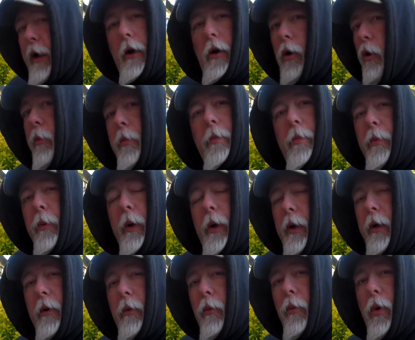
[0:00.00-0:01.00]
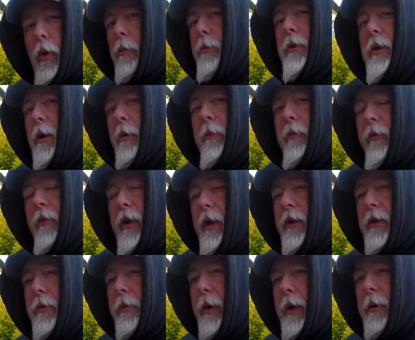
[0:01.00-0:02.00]
I hope it warms up
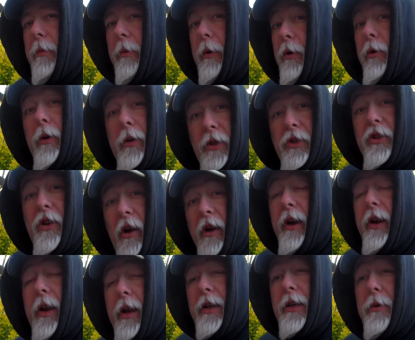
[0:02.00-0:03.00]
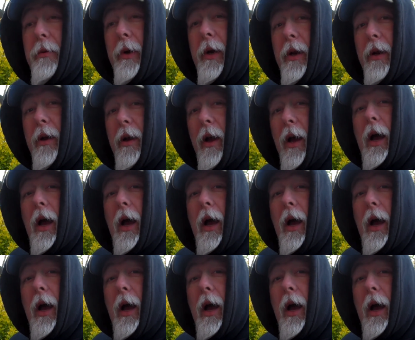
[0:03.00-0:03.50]
next week because starting next week,